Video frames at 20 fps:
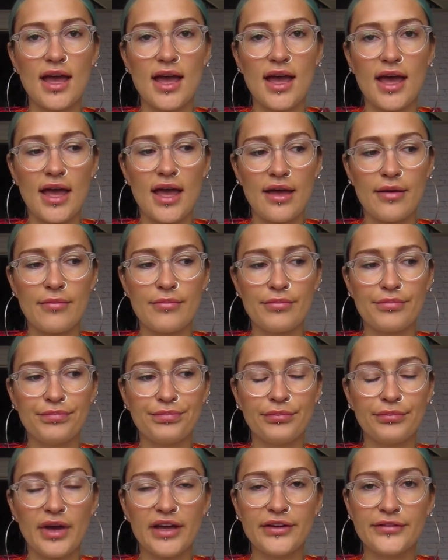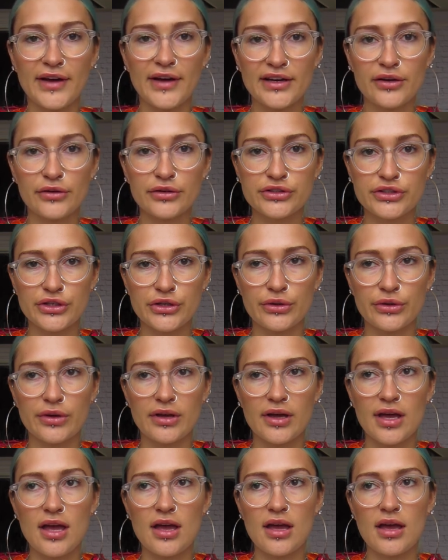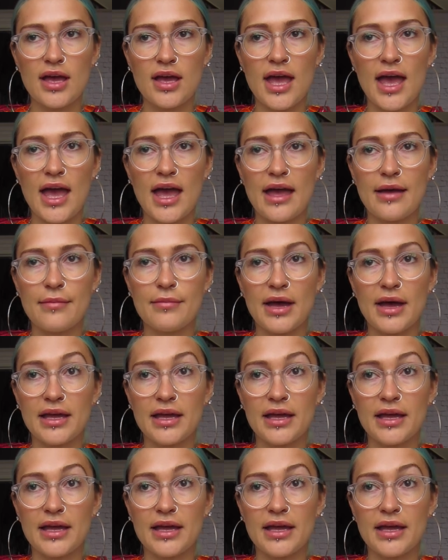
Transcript: My final shoot, I